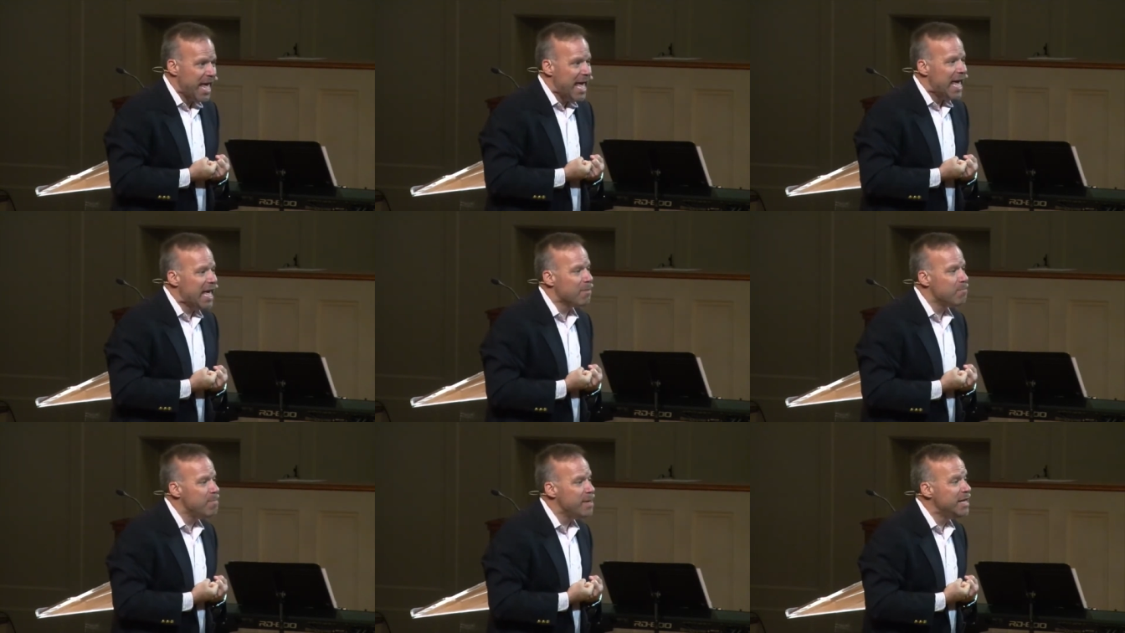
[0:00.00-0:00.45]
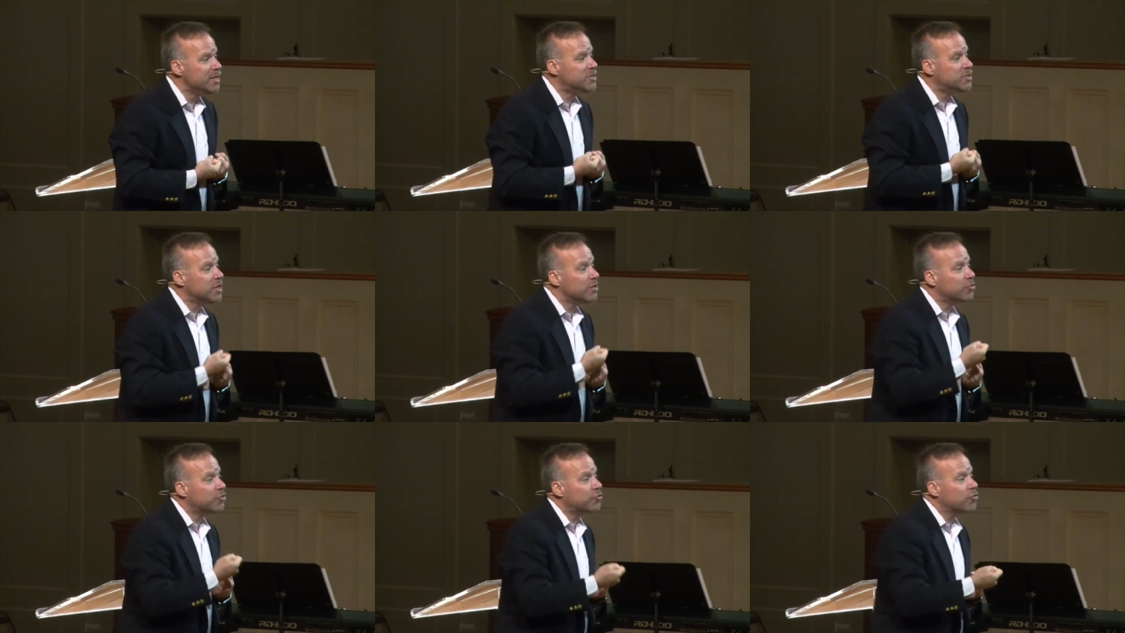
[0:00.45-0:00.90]
it means
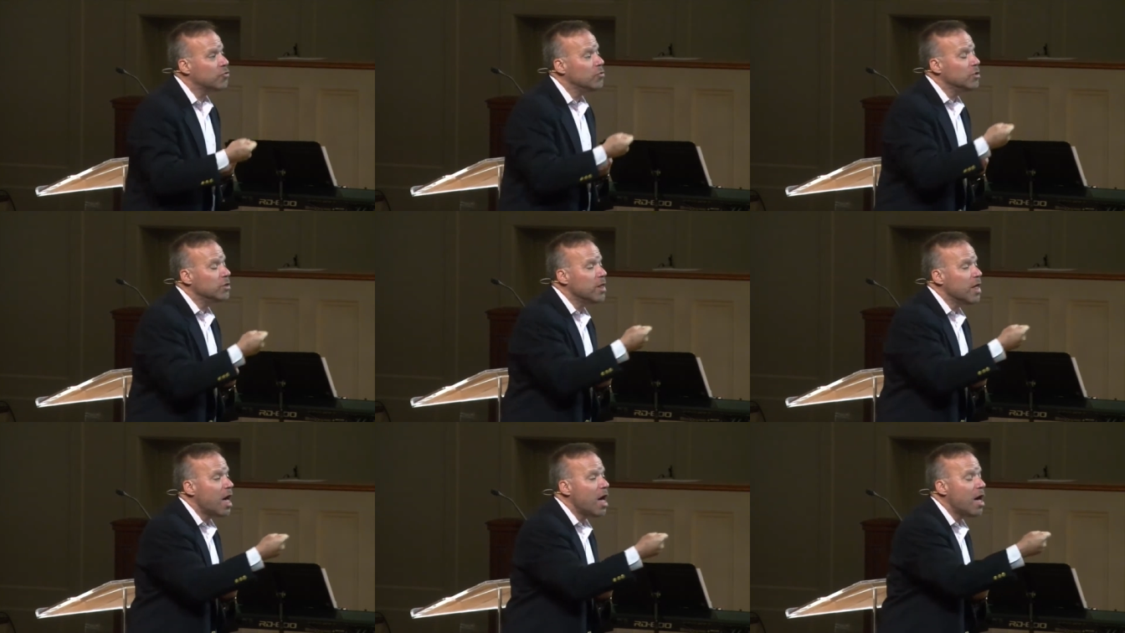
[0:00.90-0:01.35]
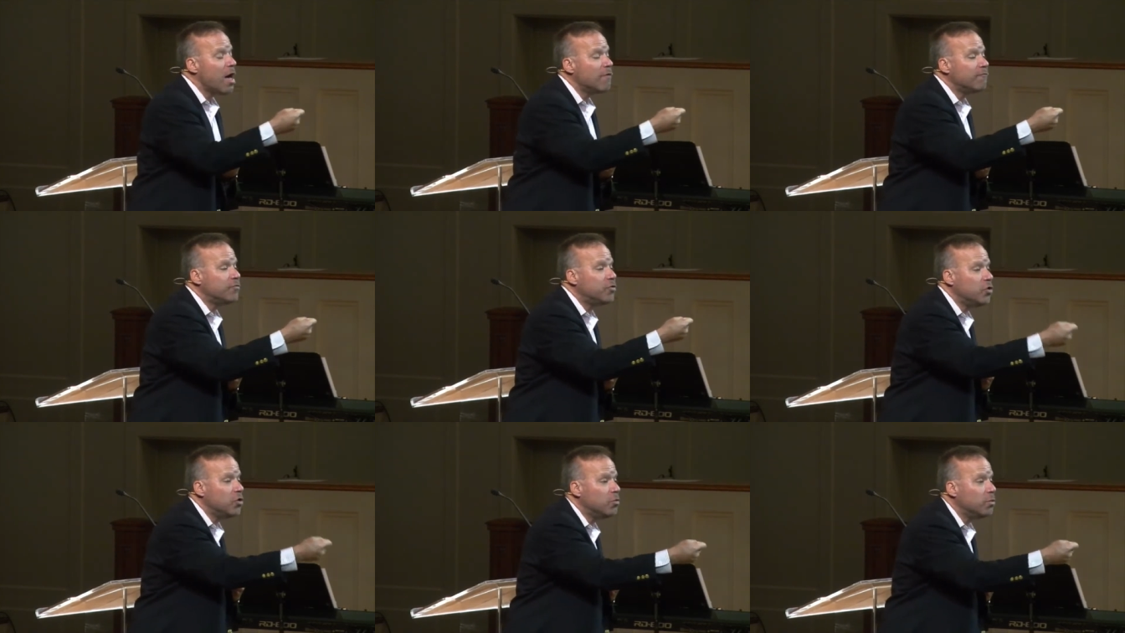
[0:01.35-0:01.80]
that through
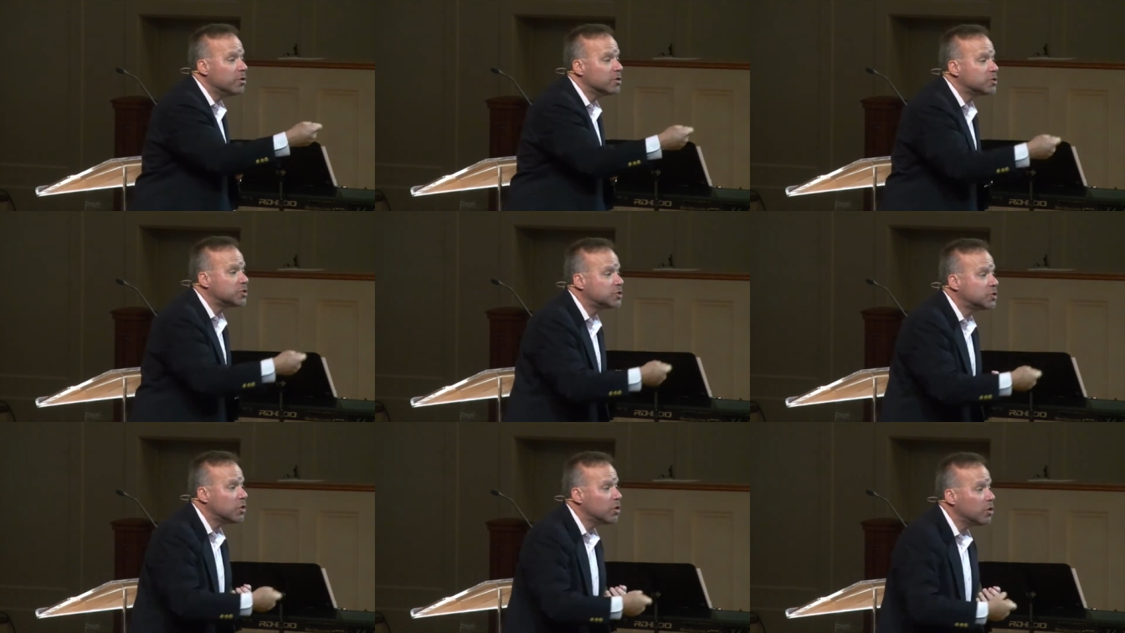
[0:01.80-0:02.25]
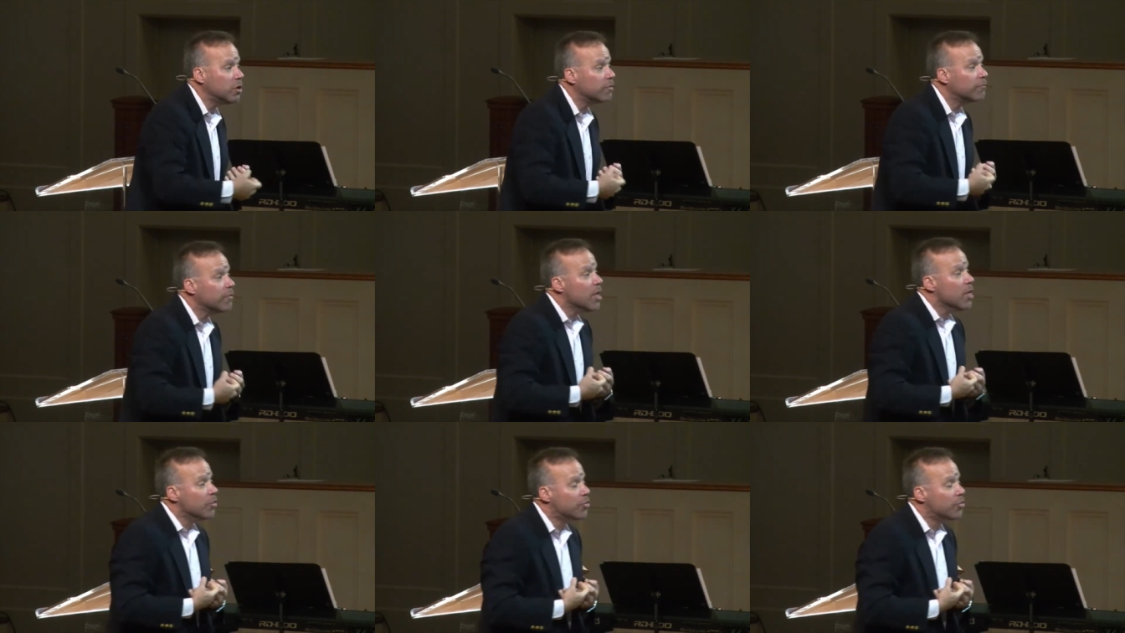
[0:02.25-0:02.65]
love you will serve.